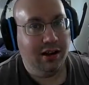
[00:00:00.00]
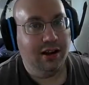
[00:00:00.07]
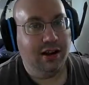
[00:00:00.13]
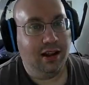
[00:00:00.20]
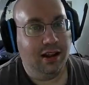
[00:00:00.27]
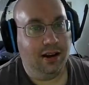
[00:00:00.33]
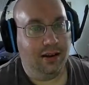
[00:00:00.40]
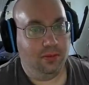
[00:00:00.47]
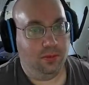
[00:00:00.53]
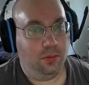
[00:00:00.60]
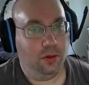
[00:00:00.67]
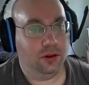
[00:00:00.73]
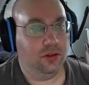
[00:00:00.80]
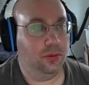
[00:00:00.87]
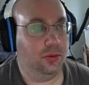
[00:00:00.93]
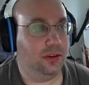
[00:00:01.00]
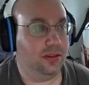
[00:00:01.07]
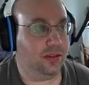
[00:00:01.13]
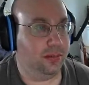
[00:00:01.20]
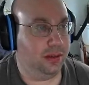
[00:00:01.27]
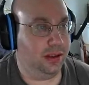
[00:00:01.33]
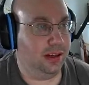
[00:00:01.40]
and work towards
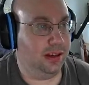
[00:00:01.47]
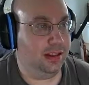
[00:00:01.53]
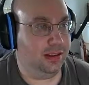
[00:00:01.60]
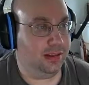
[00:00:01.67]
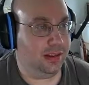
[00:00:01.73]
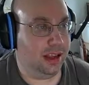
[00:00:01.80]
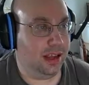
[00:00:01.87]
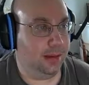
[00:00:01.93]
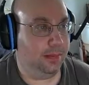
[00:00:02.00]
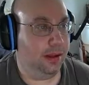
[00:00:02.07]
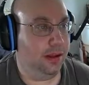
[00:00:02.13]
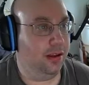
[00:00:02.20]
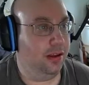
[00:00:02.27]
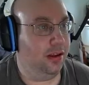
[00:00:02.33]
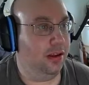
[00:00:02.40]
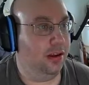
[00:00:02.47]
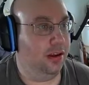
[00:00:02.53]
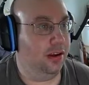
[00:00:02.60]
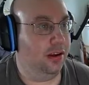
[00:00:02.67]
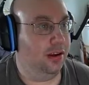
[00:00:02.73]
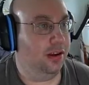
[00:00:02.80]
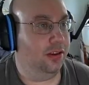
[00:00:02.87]
completing this game.
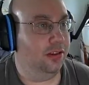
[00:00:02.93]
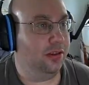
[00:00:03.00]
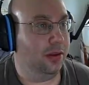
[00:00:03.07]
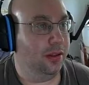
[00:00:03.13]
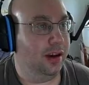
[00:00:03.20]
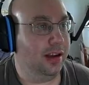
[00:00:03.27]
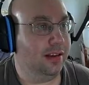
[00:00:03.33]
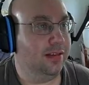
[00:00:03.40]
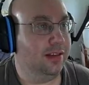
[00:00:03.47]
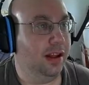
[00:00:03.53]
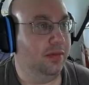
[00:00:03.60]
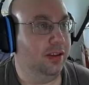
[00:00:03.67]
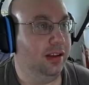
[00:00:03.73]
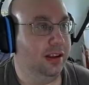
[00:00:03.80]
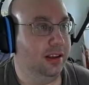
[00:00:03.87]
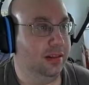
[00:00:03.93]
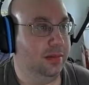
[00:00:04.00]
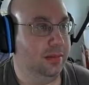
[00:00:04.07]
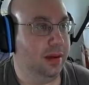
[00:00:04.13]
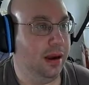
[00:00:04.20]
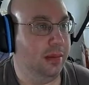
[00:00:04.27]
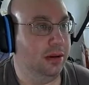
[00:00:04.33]
So the next level is
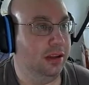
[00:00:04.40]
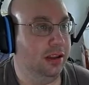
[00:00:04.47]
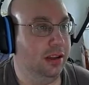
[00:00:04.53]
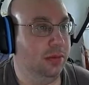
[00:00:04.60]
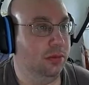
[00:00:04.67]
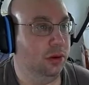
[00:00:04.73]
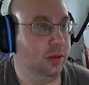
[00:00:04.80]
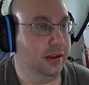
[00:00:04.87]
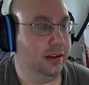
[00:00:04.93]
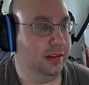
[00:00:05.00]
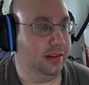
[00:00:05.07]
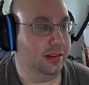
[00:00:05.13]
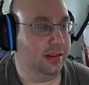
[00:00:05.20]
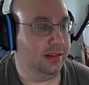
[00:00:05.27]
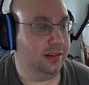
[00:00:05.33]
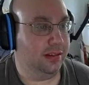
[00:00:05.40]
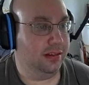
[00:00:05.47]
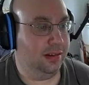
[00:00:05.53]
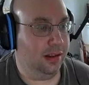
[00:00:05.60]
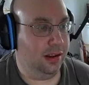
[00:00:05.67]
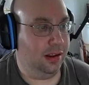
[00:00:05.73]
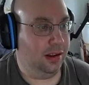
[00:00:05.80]
Pebberley Ruins.
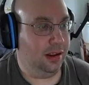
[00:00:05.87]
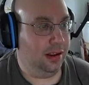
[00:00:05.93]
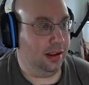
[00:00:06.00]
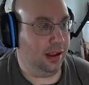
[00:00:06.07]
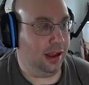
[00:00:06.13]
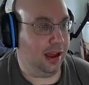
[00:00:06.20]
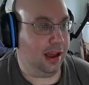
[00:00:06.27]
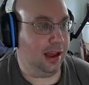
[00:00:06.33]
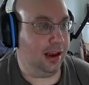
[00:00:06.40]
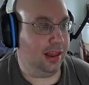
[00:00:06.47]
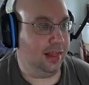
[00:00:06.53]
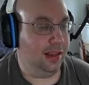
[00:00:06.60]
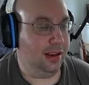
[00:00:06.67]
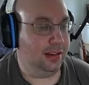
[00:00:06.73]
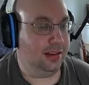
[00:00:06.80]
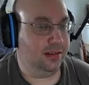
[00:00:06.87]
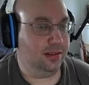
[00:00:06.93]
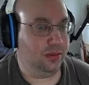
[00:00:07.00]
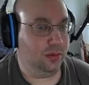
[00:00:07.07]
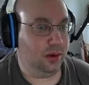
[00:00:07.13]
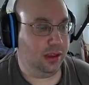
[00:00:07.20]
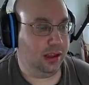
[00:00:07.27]
And I think this is
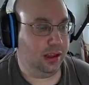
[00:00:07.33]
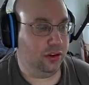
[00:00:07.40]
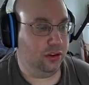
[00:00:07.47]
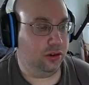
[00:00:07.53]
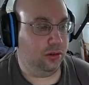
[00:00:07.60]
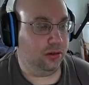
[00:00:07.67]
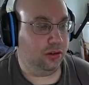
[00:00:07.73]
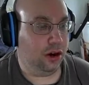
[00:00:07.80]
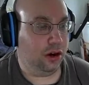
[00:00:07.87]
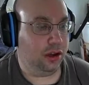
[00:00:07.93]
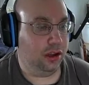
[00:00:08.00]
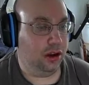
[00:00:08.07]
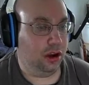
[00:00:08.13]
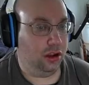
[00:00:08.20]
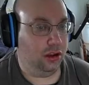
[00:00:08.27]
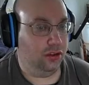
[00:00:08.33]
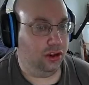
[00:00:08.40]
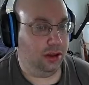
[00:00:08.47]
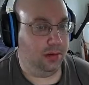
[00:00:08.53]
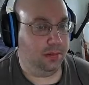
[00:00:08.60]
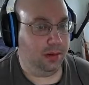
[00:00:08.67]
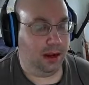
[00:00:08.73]
where they introduce
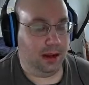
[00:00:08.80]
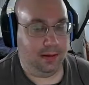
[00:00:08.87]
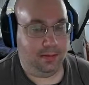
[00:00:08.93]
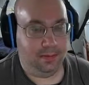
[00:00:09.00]
archaeology, but